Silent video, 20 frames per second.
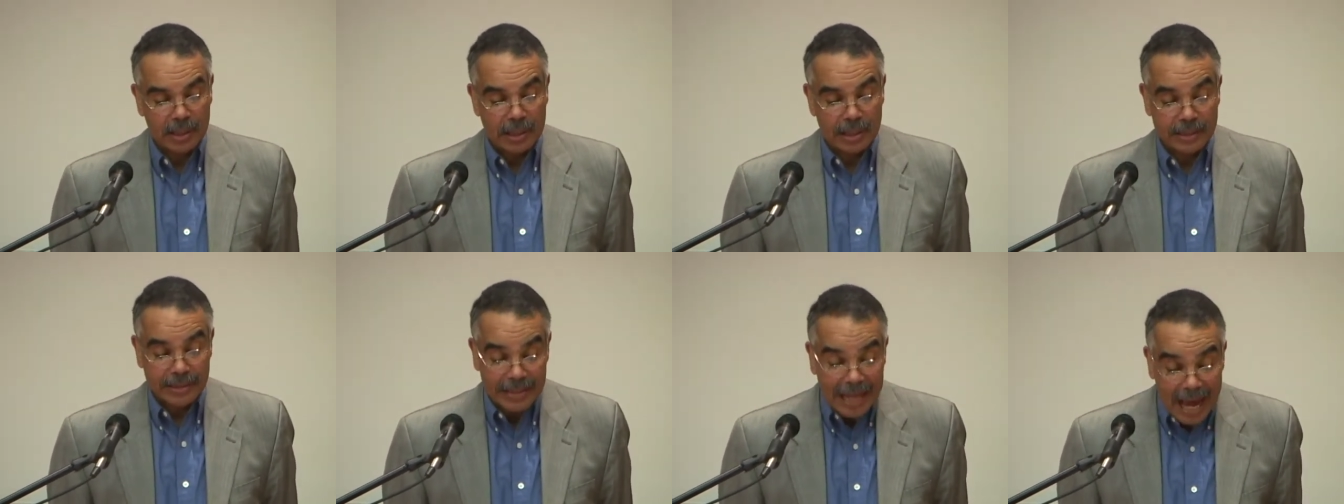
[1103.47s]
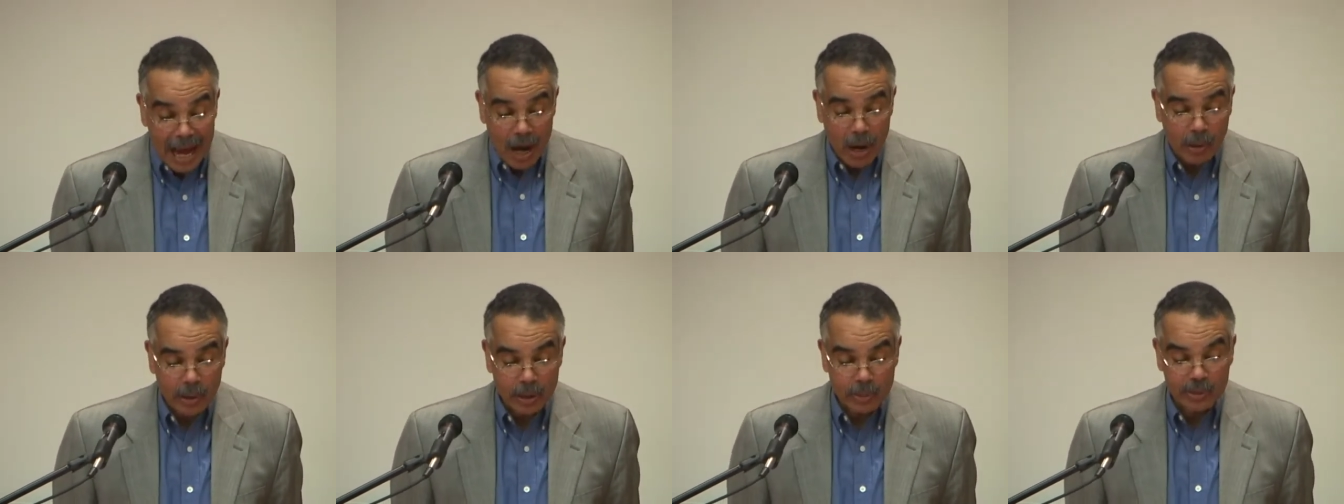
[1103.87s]
and
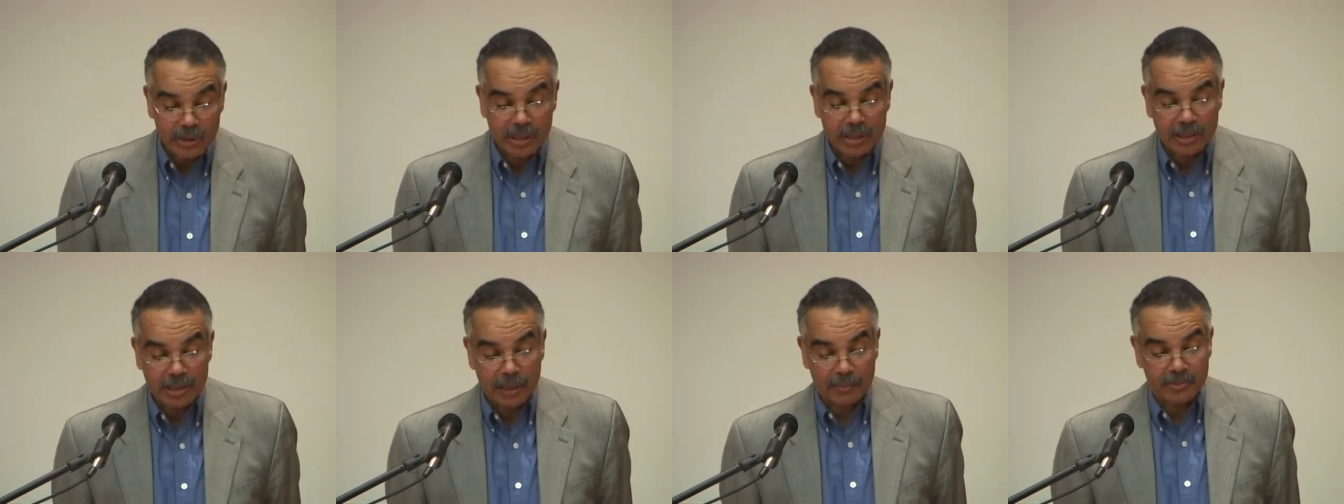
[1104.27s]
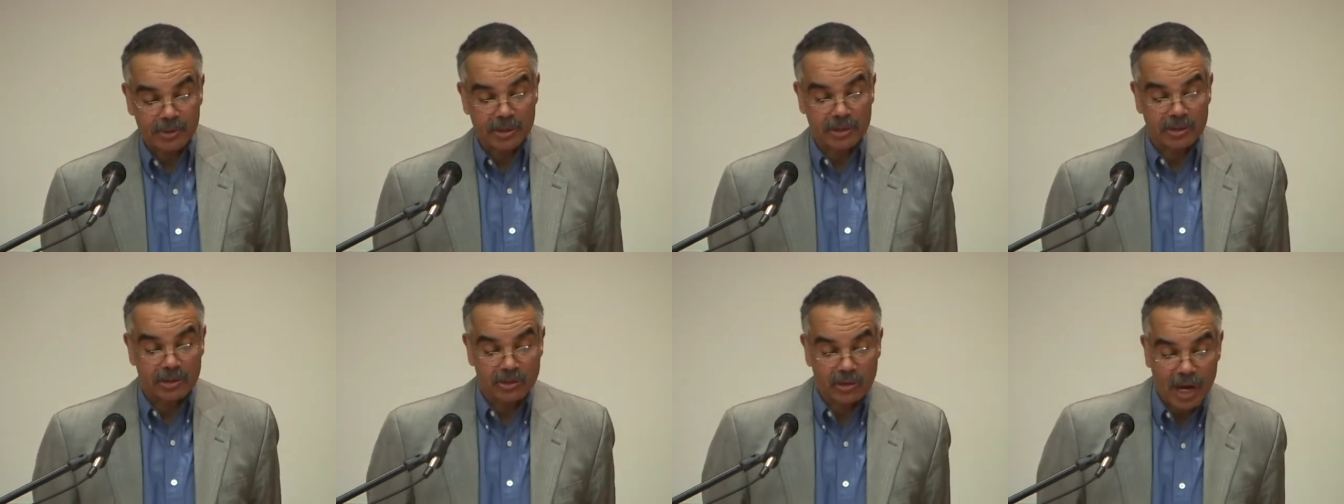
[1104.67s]
now he was attempting
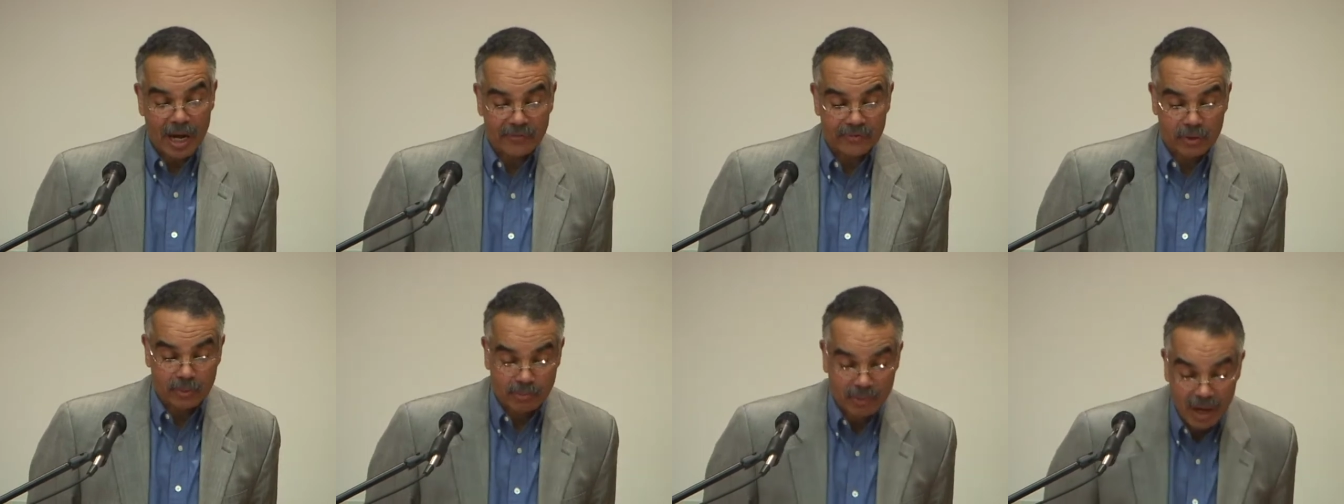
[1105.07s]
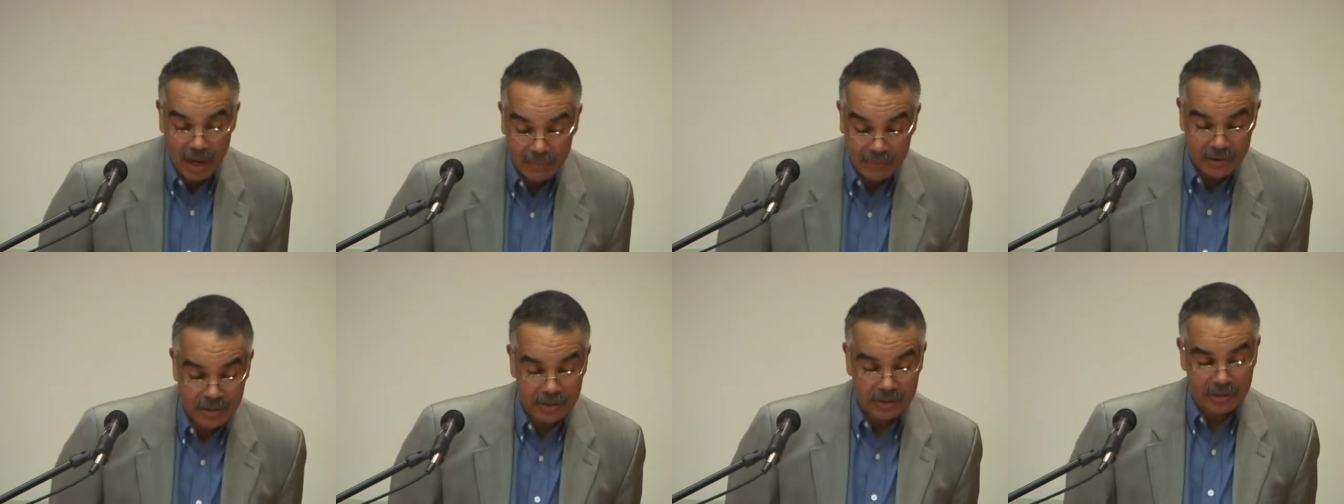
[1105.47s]
to drive to
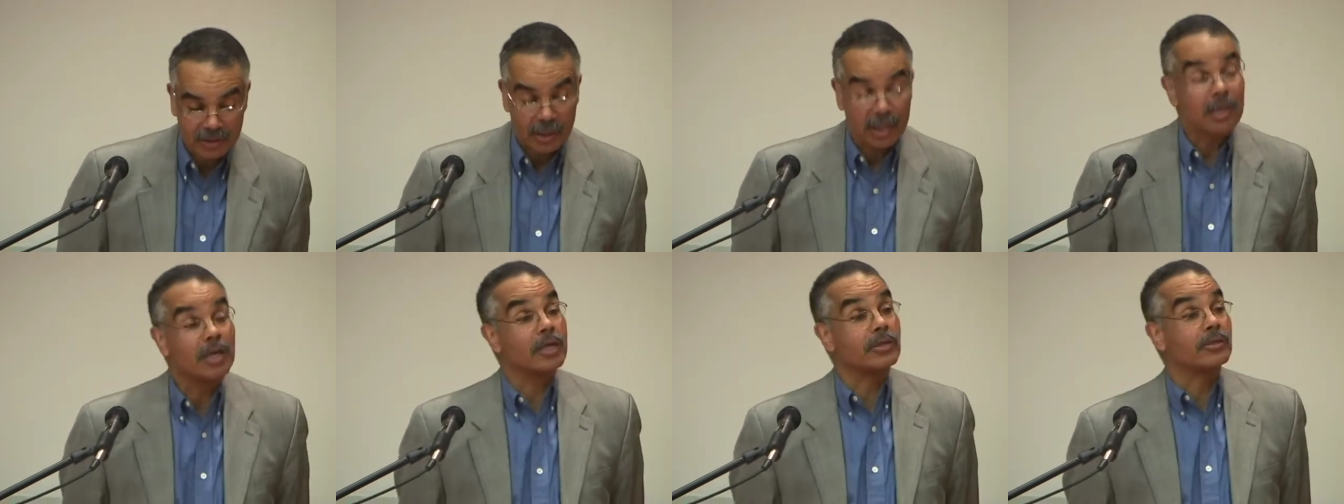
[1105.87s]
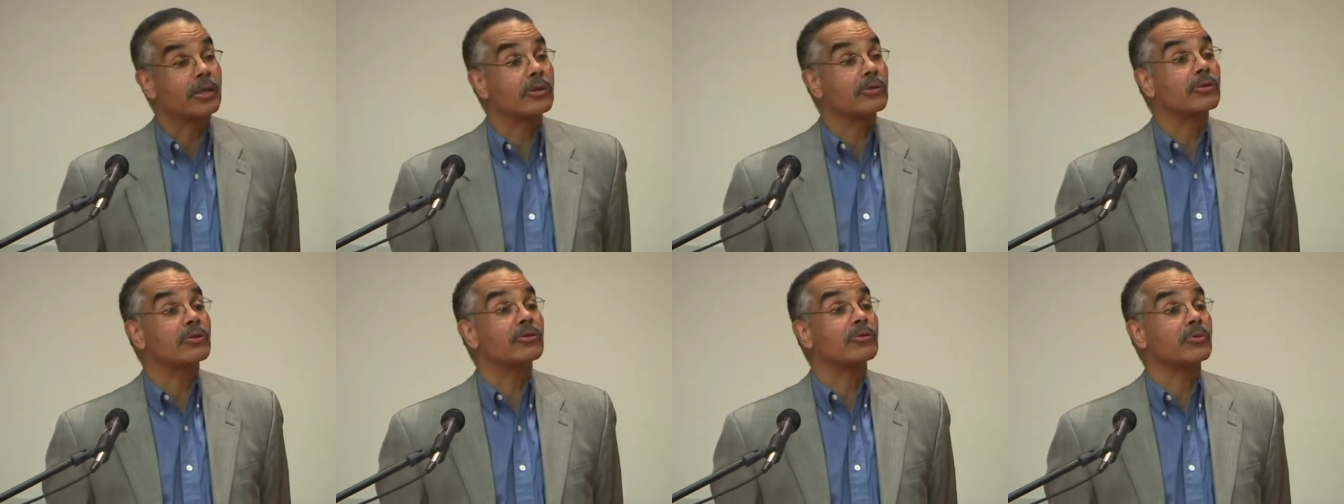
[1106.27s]
Providence
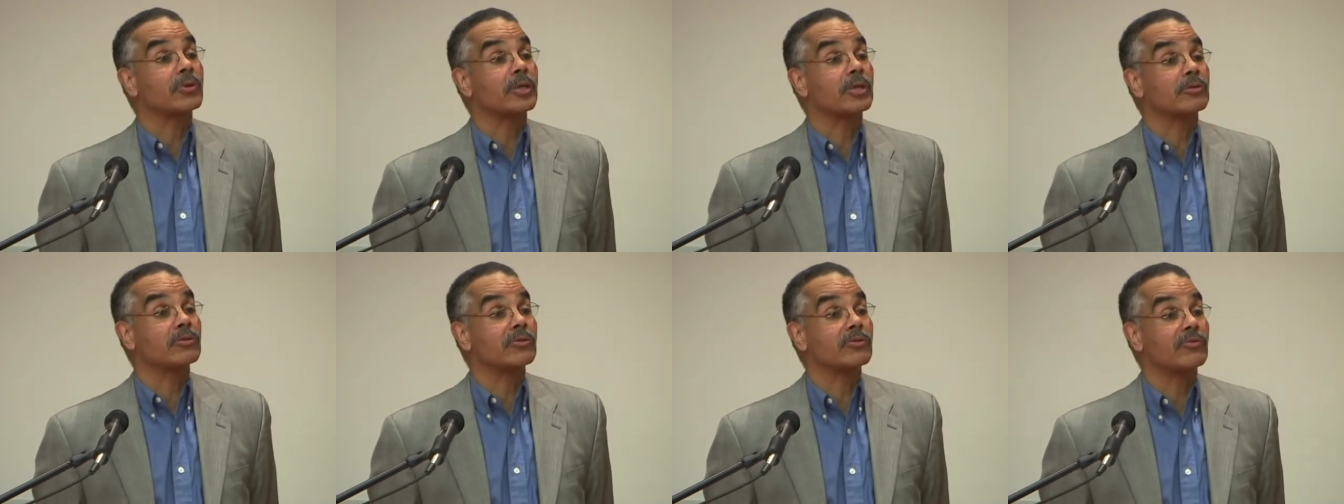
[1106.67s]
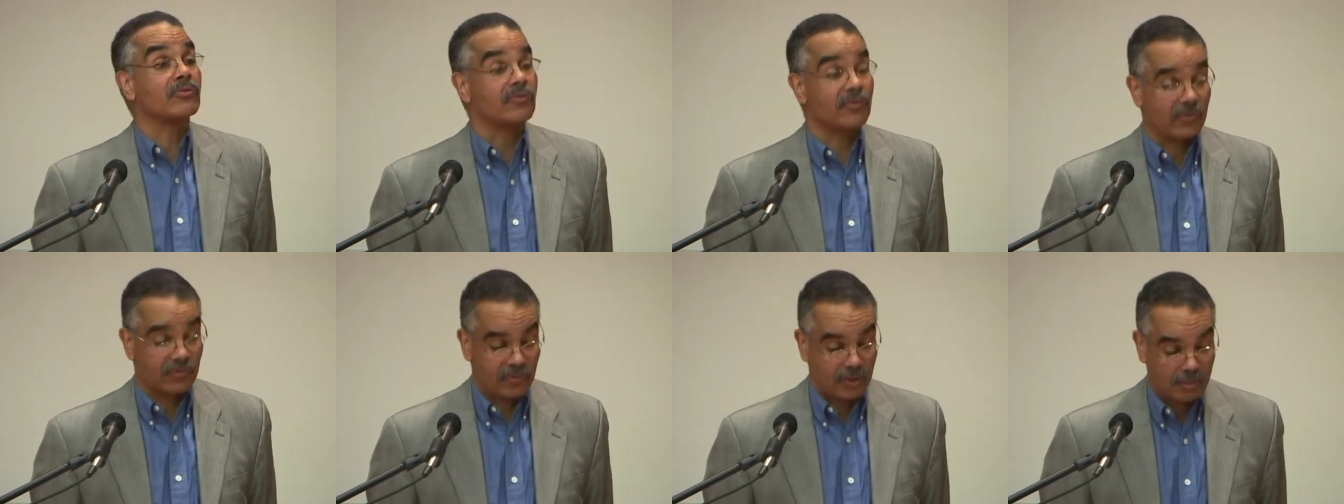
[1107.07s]
another
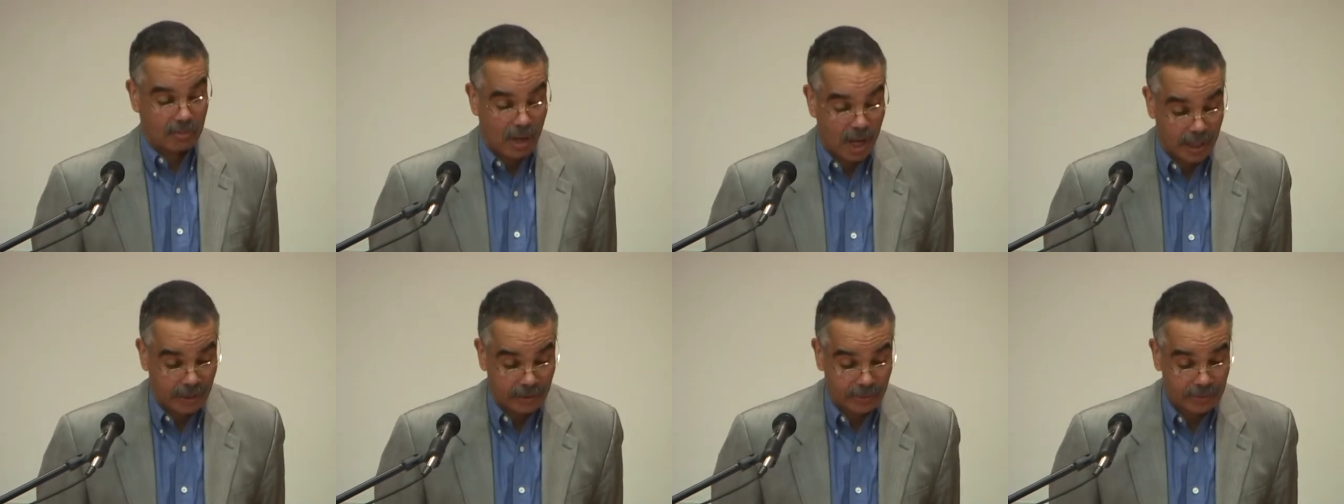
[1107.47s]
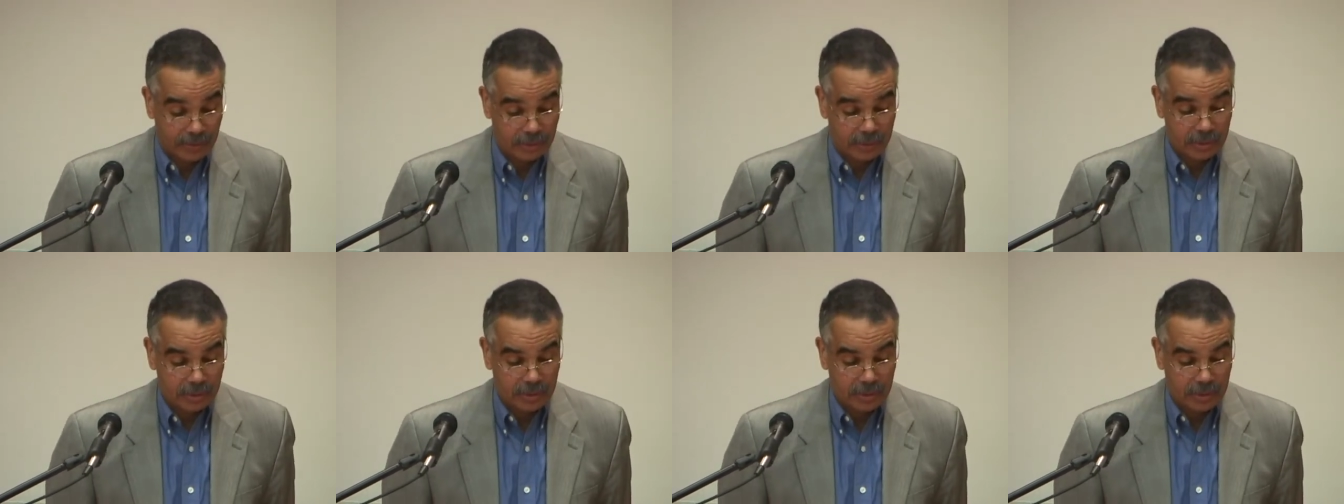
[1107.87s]
350 miles